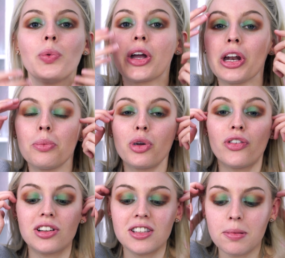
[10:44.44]
We're going to
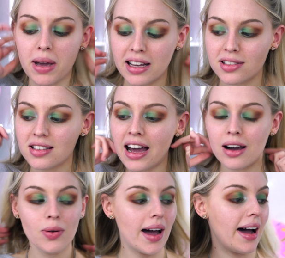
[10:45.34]
move on to the base
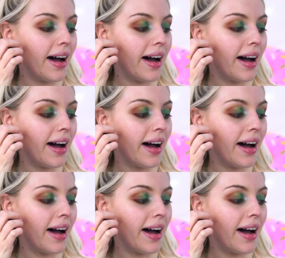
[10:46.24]
now,